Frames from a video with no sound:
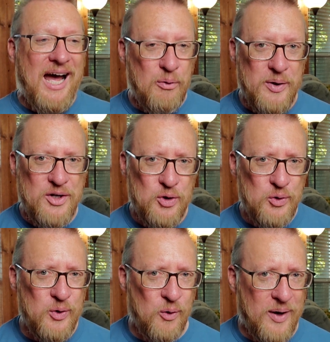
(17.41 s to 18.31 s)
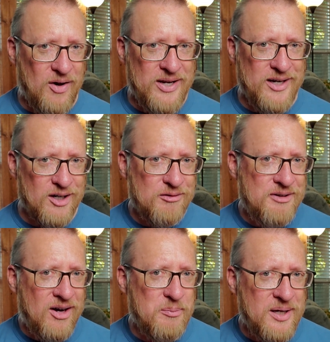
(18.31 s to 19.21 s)
We do around here
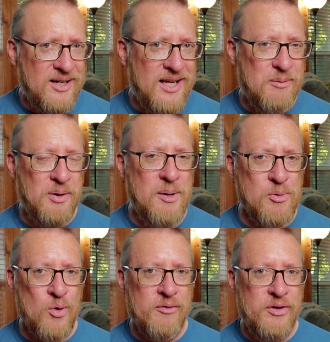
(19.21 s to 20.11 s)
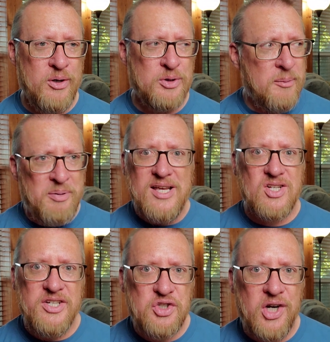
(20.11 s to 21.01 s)
fountain pen ink paper reviews,
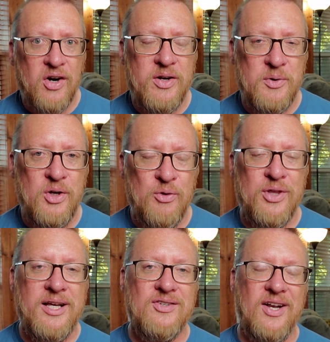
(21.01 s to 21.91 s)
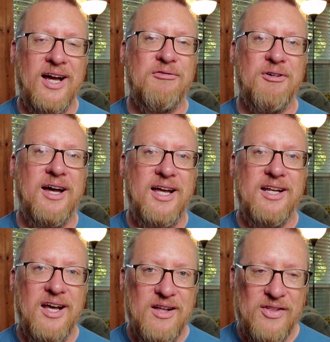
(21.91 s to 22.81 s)
basically sharing with you things that I
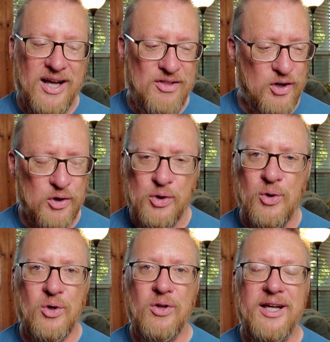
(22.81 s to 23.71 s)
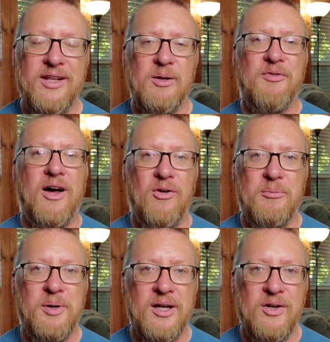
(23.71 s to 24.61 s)
find that I think are cool in the
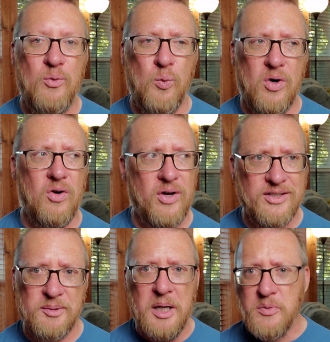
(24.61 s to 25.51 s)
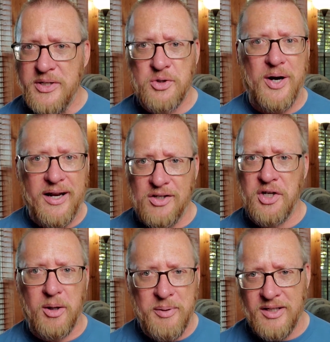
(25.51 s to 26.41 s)
fountain pen world. And sometimes we stray into
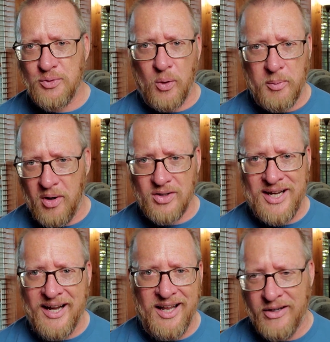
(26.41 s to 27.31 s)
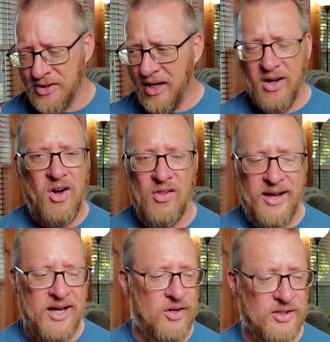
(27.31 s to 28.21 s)
gel pens, roller balls, highlighters, all
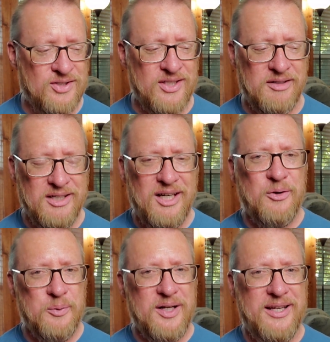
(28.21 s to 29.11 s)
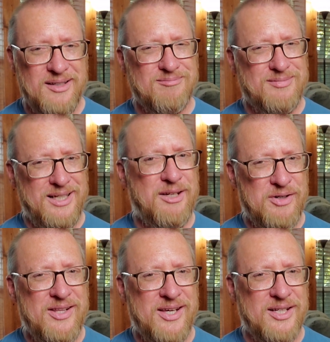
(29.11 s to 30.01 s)
that kind of good stuff. Really, if
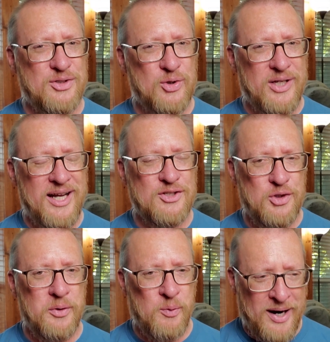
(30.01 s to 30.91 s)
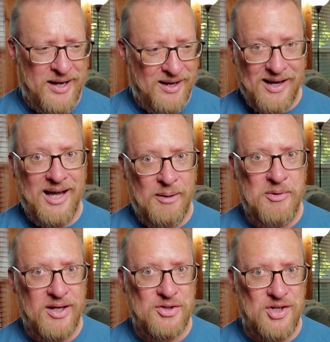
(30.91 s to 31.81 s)
I think it's cool and it has to do with writing,
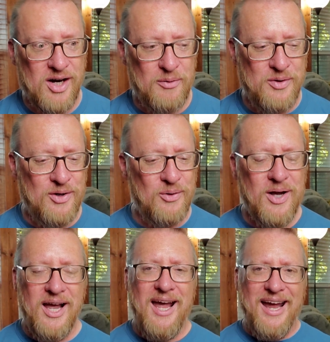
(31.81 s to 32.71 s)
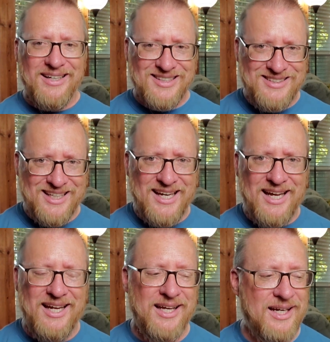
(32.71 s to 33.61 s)
I'm going to share it with you. And
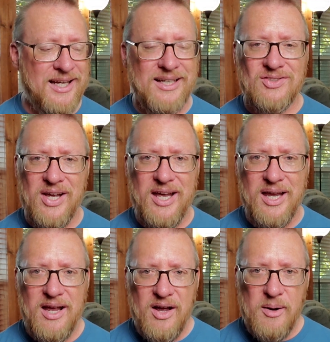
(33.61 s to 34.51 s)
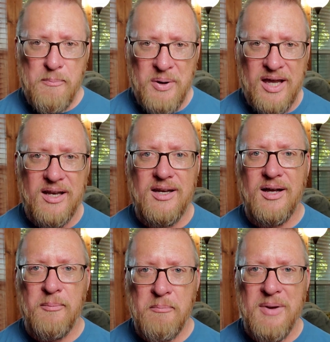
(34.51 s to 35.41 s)
today it is a
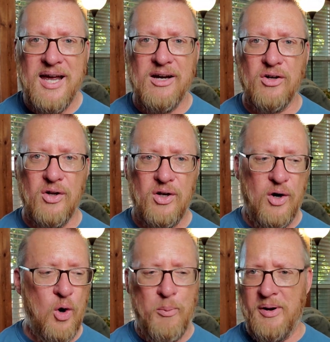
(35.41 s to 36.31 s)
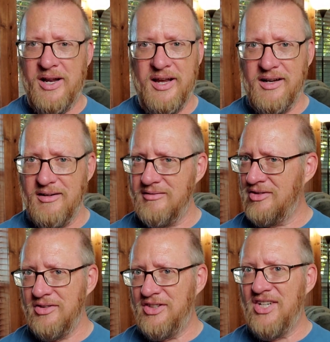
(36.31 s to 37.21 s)
pen mail opening
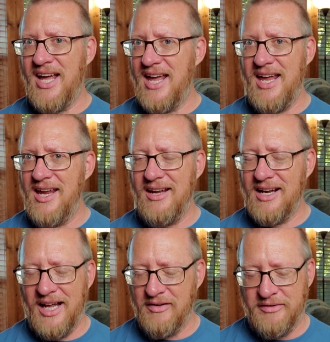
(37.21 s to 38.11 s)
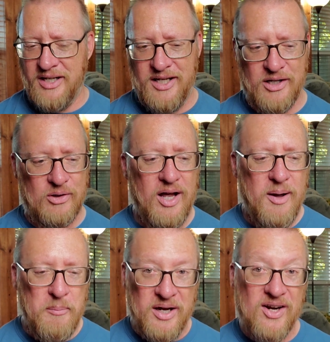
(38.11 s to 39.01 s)
day kind of video
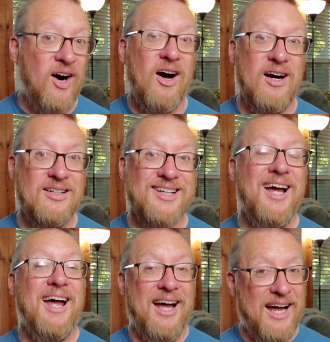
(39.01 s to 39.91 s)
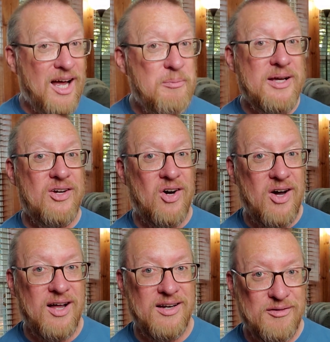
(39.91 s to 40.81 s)
because I've been
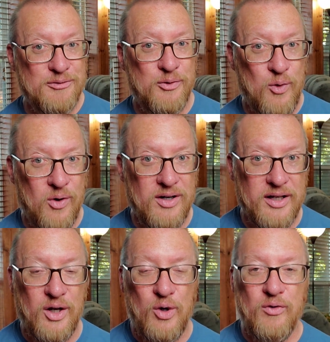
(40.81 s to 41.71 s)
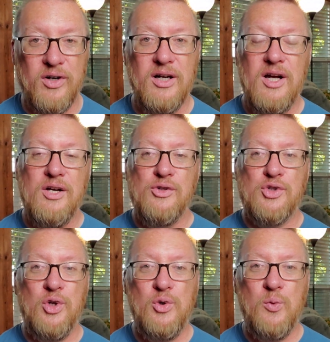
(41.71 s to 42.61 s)
gone for a little over
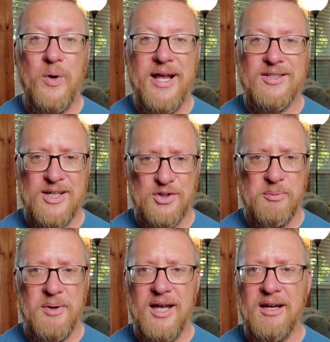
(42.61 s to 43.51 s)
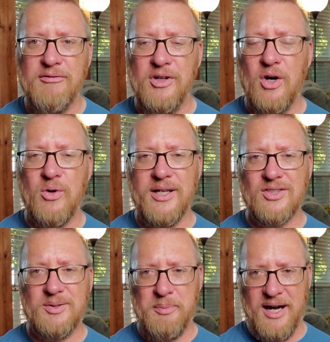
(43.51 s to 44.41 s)
2 weeks, as you may have
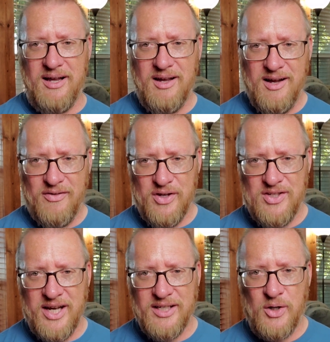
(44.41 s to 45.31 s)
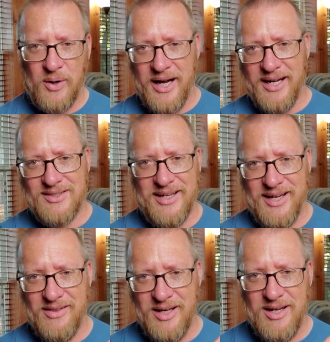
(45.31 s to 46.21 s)
noticed by the dead grass
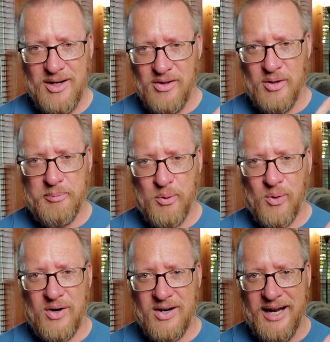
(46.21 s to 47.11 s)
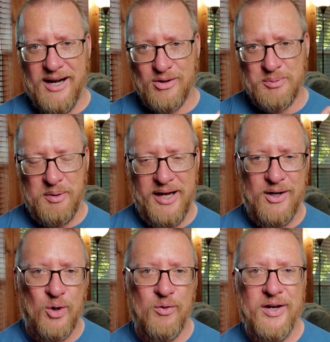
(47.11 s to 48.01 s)
and the poor
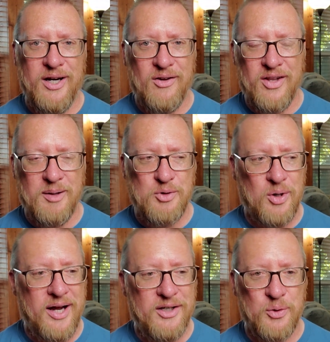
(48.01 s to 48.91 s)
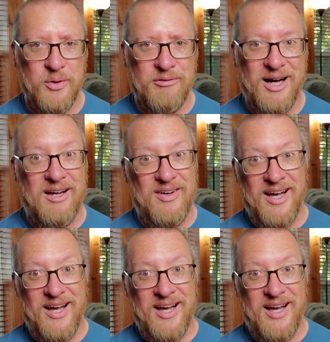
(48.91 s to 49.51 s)
houseplant over here that I'm trying to revive.